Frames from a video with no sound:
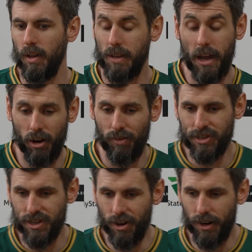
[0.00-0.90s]
Yeah,
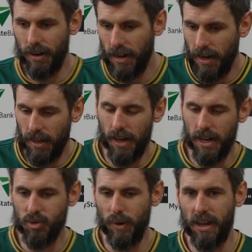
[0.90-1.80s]
obviously not
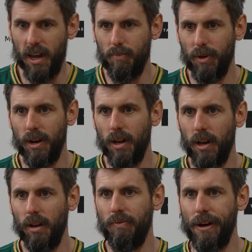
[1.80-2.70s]
last weekend, but
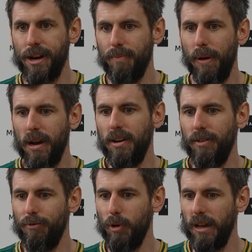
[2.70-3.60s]
a very
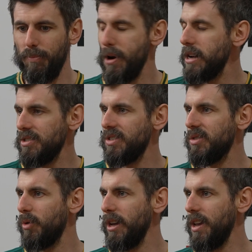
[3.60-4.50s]
competitive week of practice
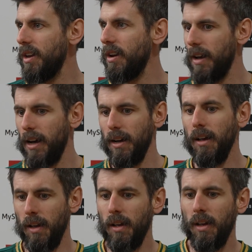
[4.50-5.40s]
this week, and
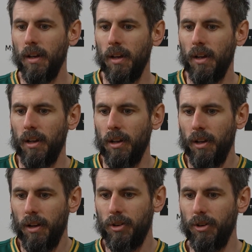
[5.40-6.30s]

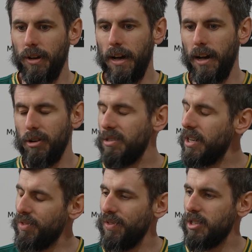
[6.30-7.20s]
good
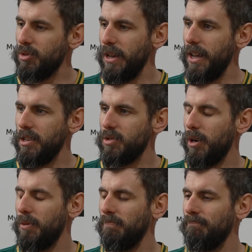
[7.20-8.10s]
test for this weekend as well.